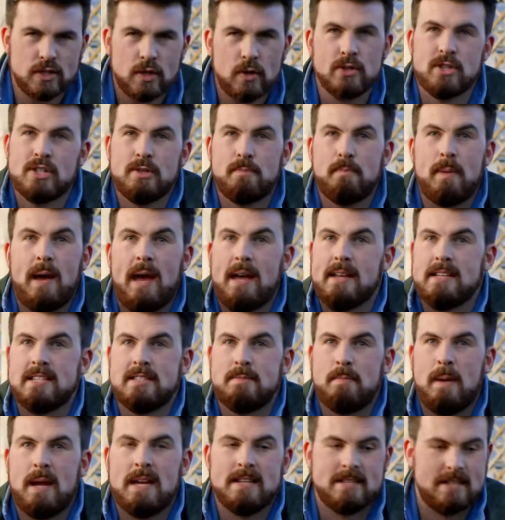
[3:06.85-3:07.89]
no spare
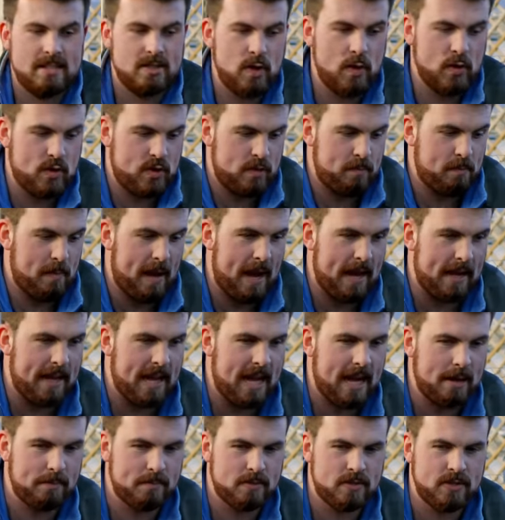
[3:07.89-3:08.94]
space, there's no spare
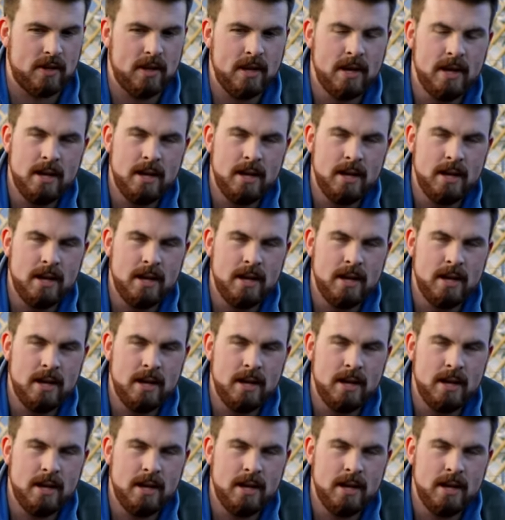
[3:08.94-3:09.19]
gaps,